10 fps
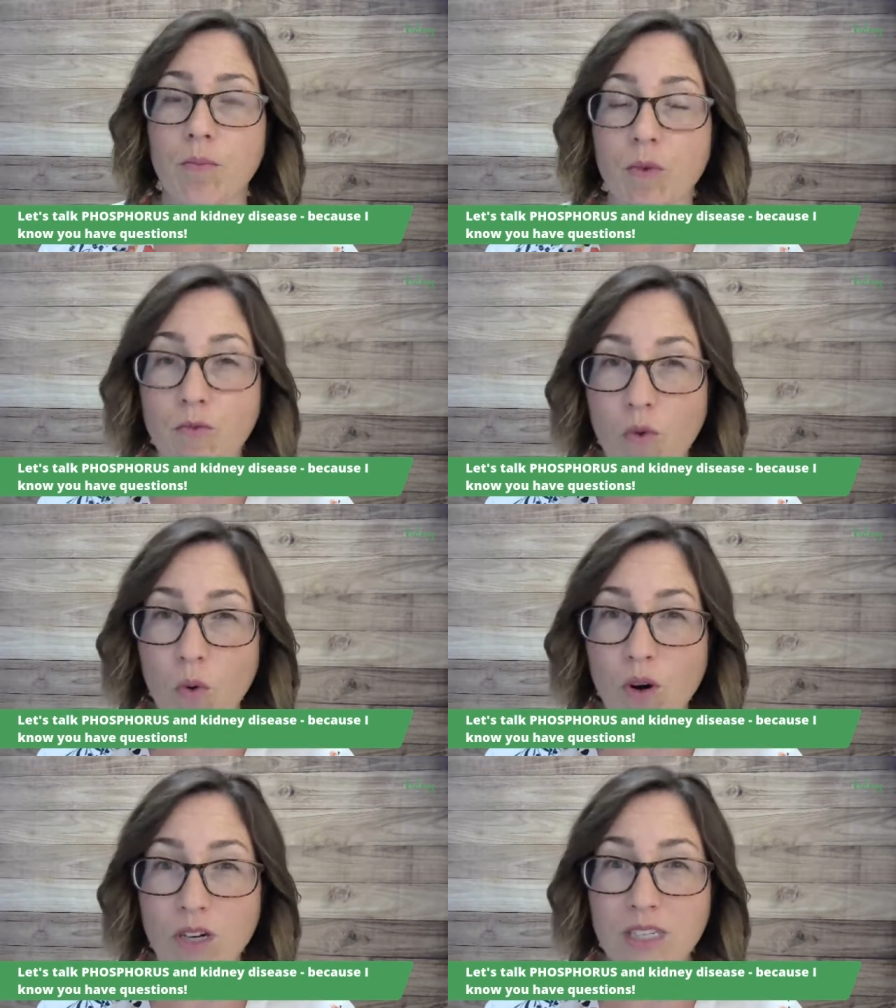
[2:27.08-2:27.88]

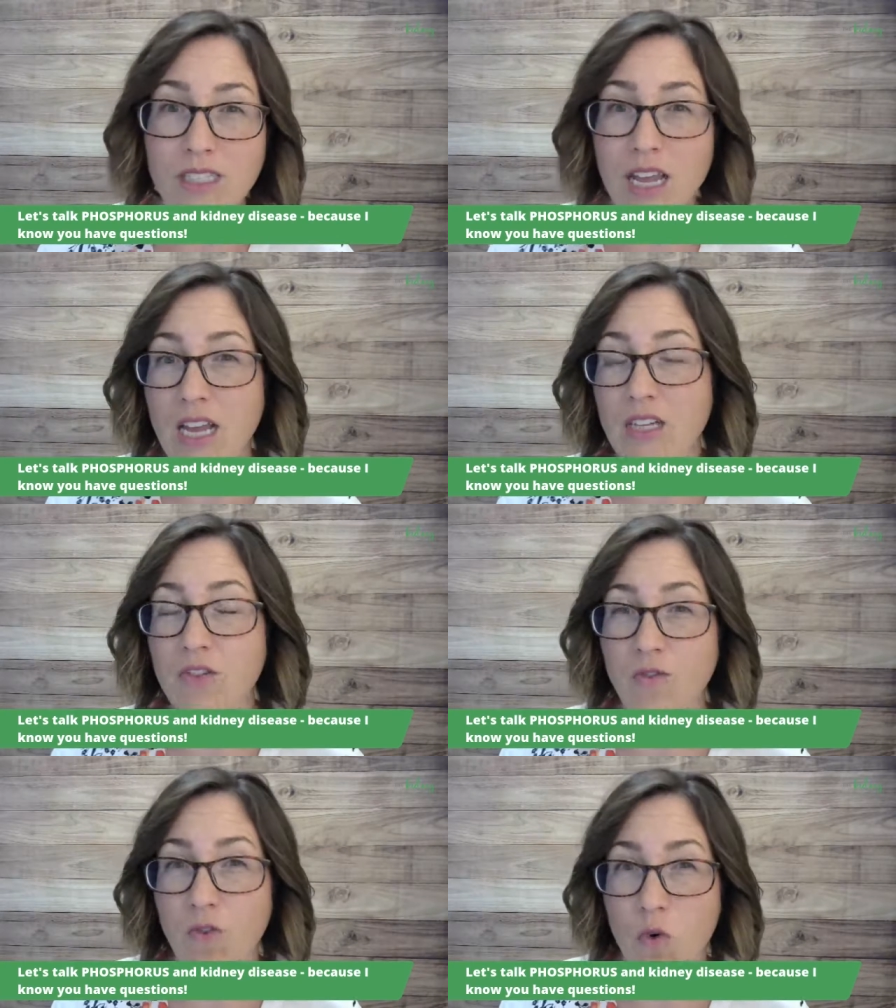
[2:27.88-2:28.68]
Before stage
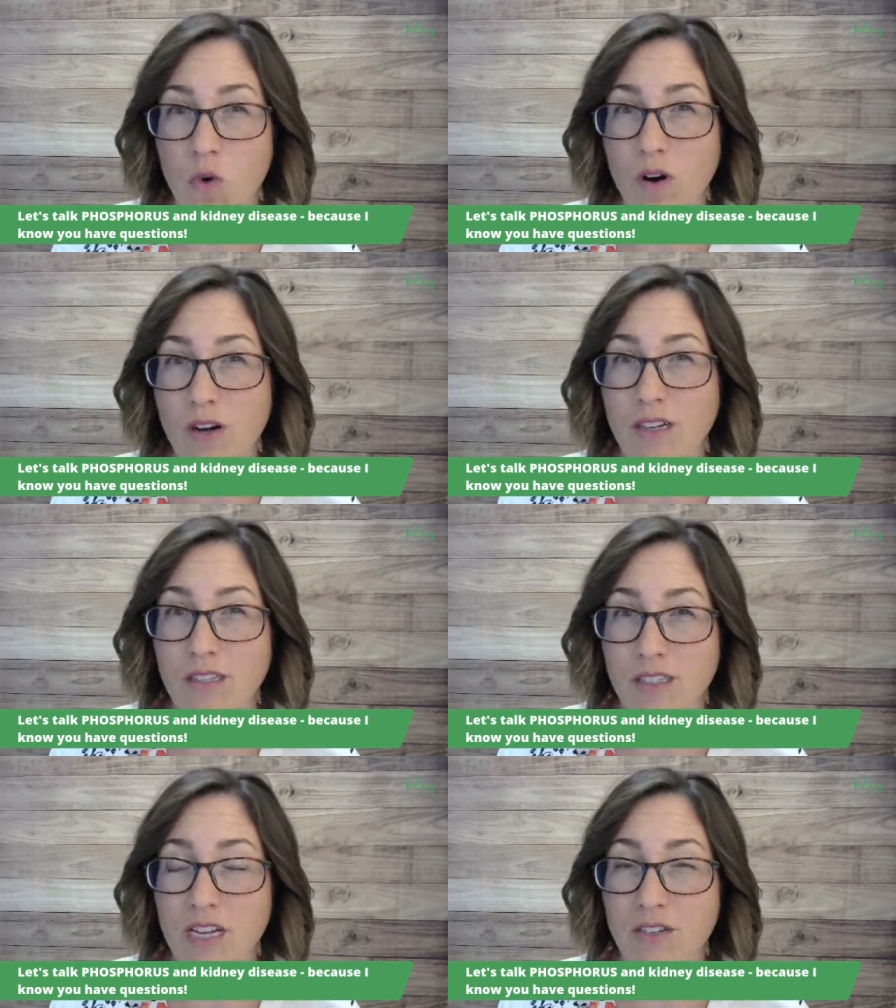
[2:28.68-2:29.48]
four or
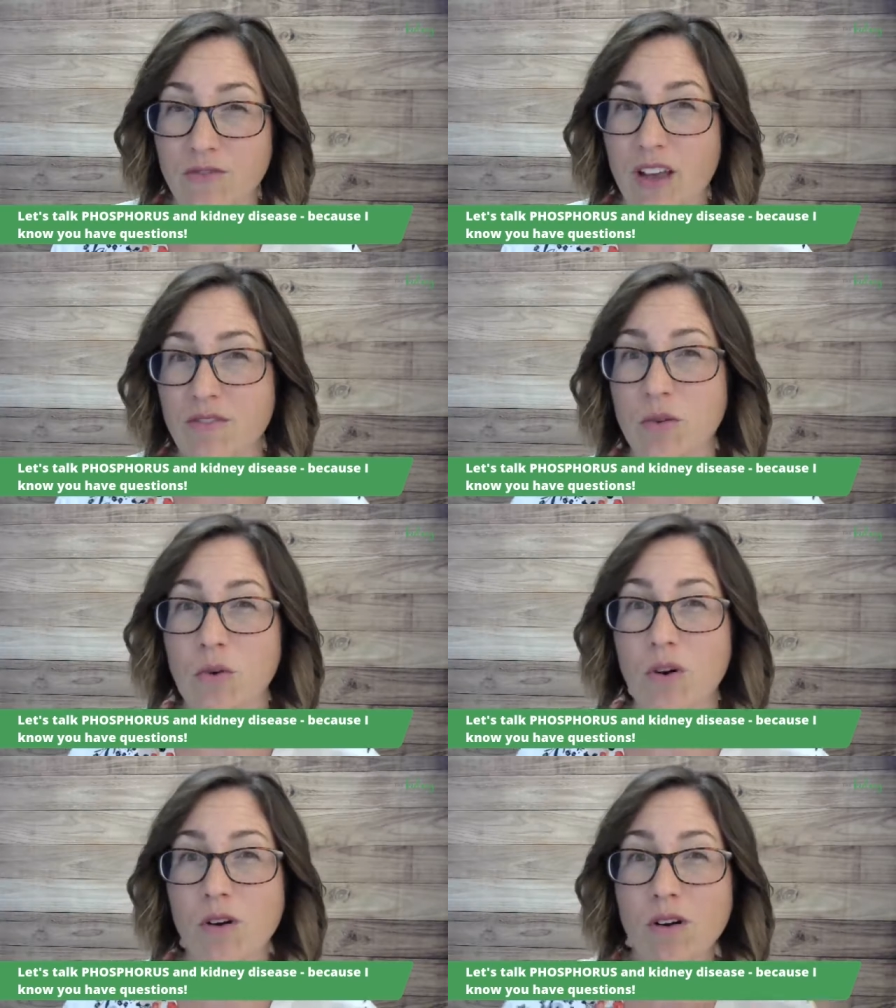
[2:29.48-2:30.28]
stage five,
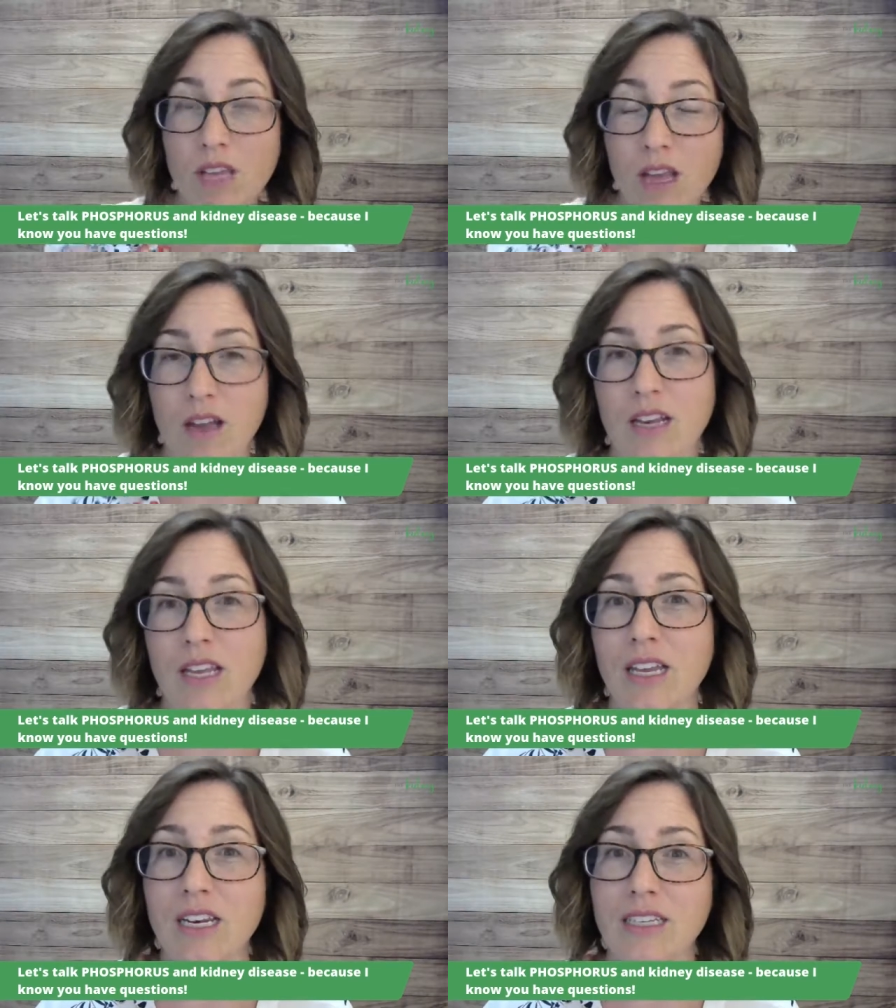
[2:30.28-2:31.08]
so early on in
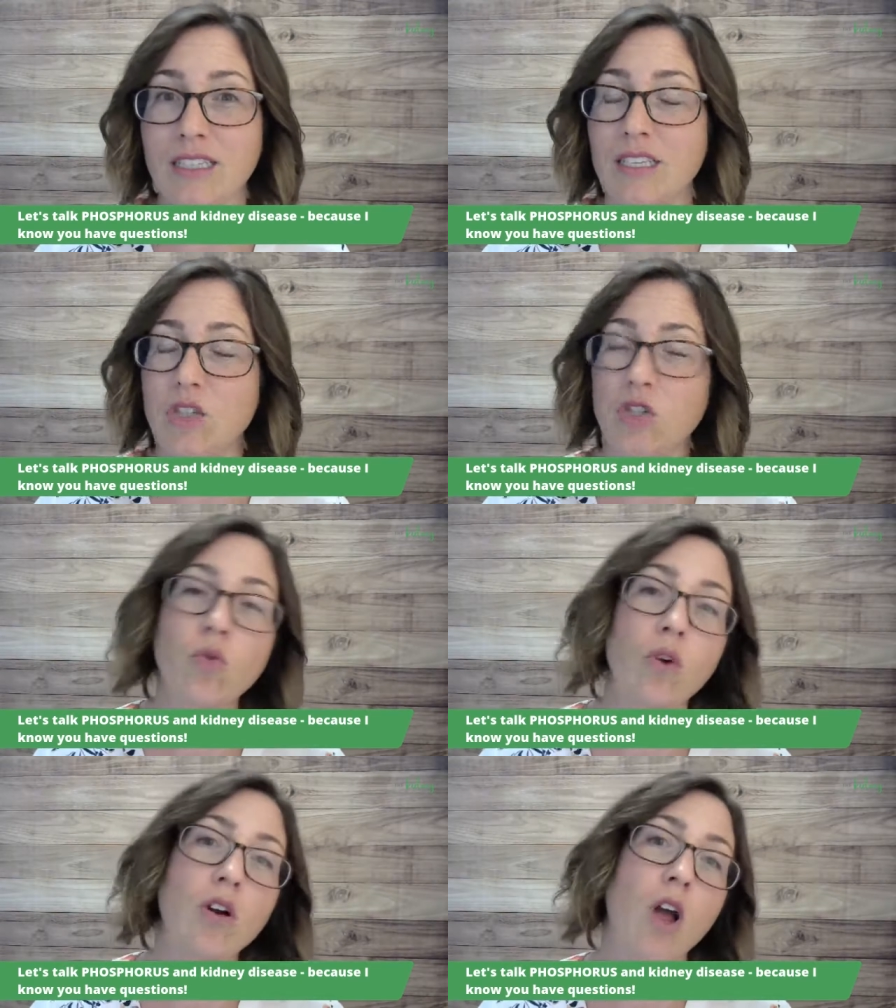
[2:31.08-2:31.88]
kidney disease,
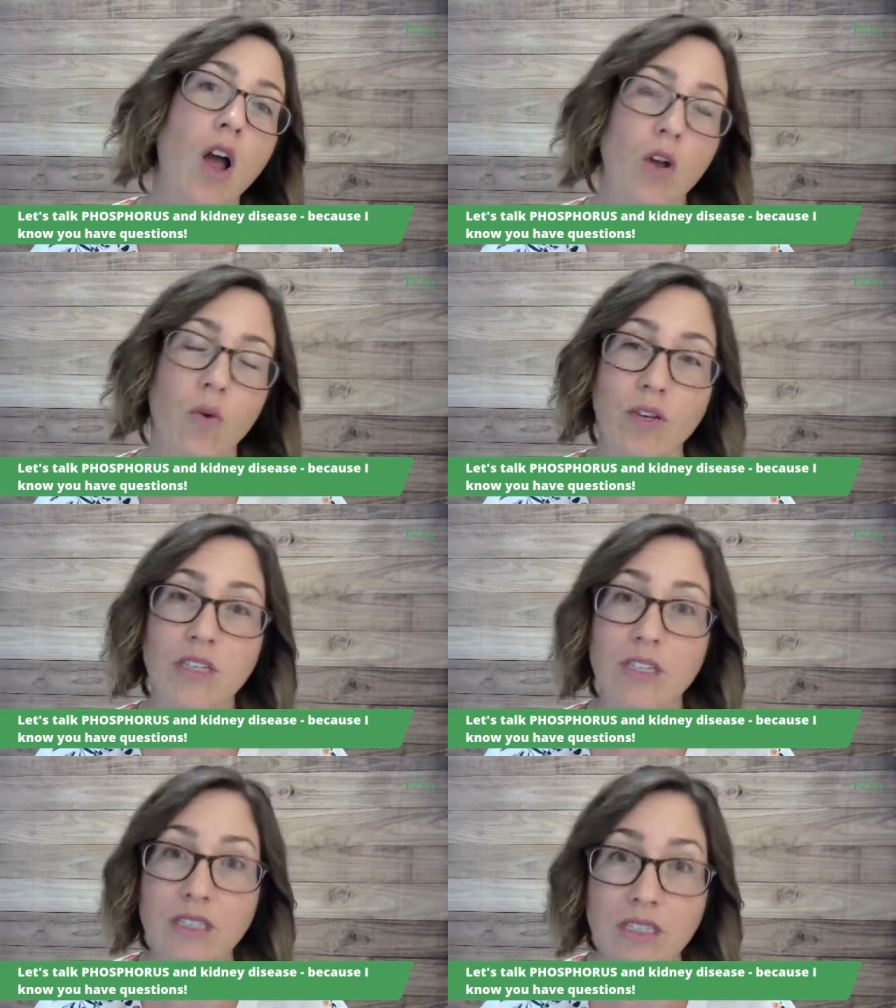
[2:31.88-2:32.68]
you are not going
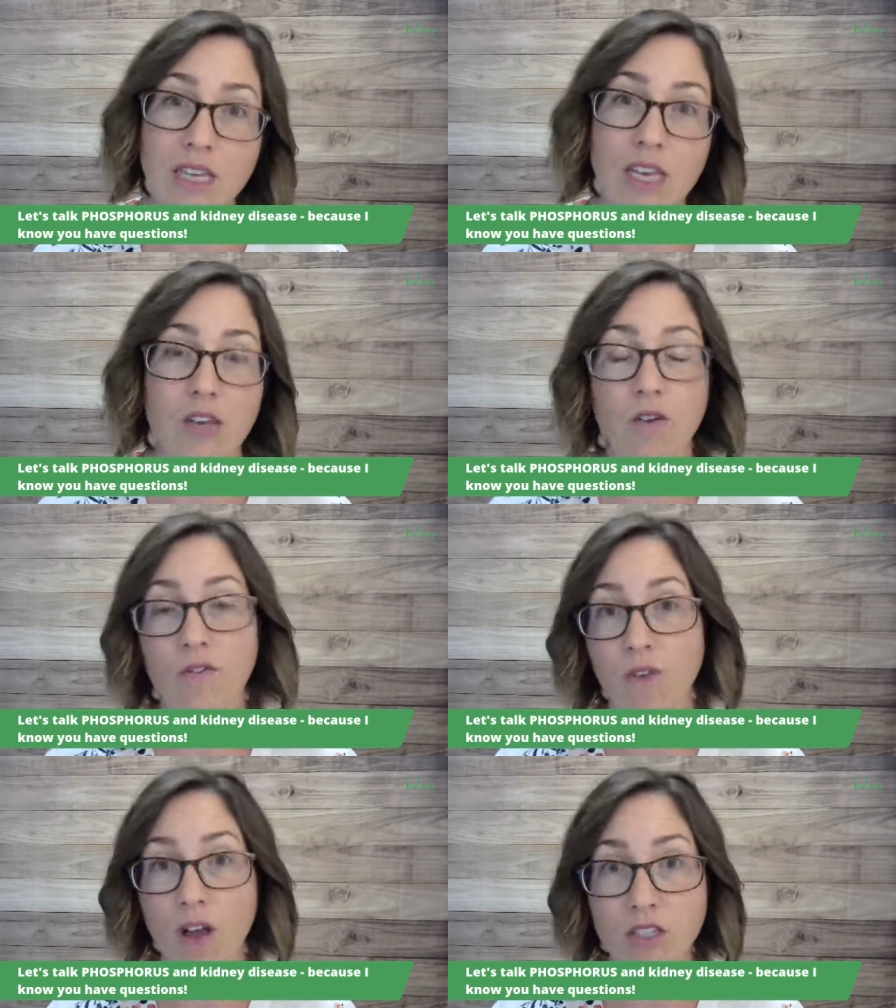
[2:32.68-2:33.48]
to see your
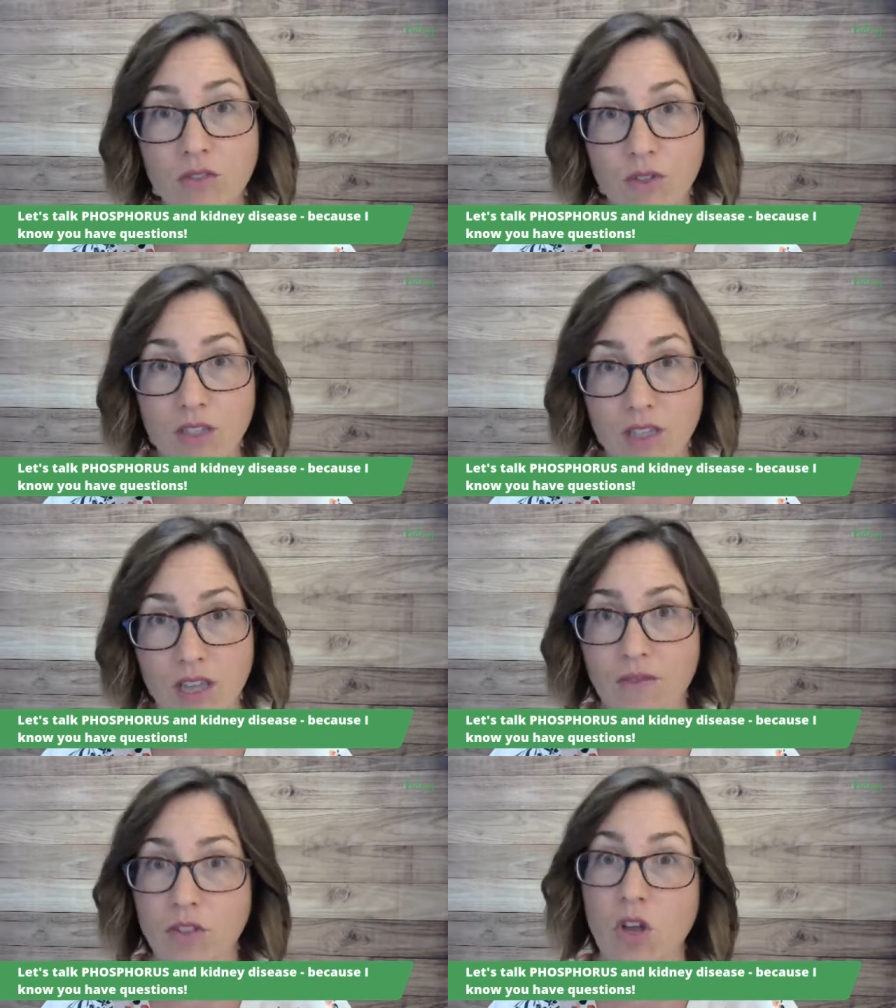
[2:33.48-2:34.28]
phosphorus
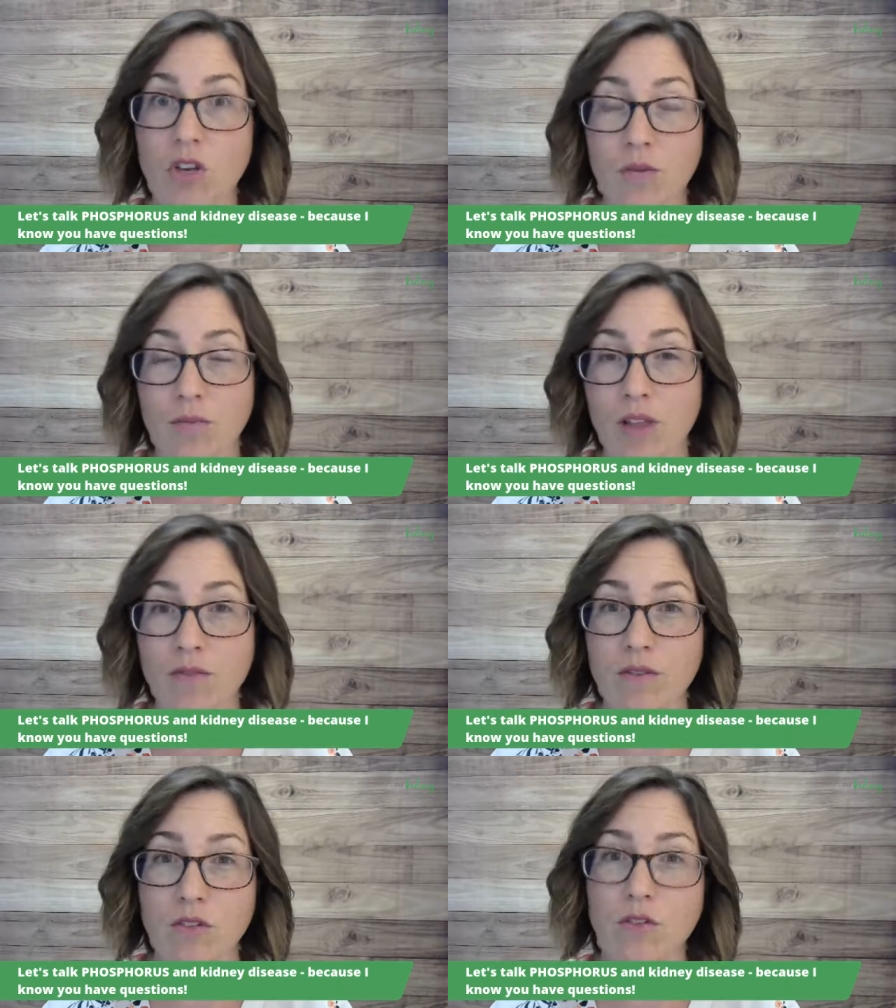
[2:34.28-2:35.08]
levels on your blood
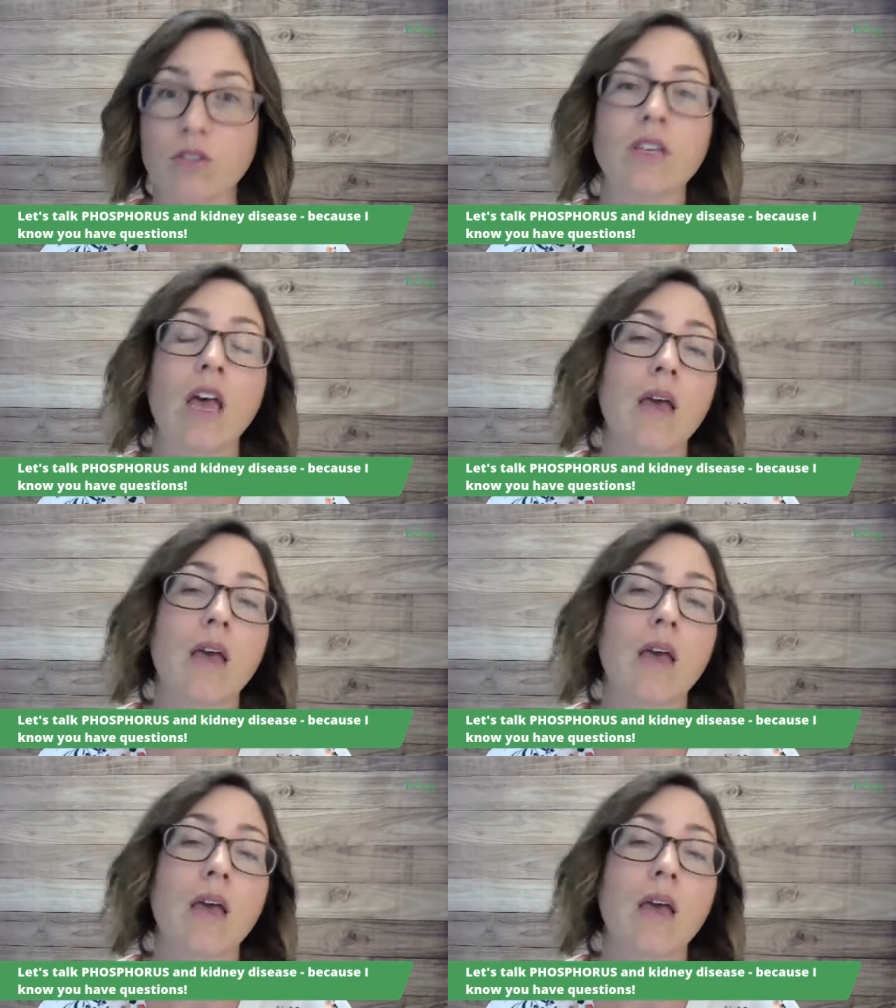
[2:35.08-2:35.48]
results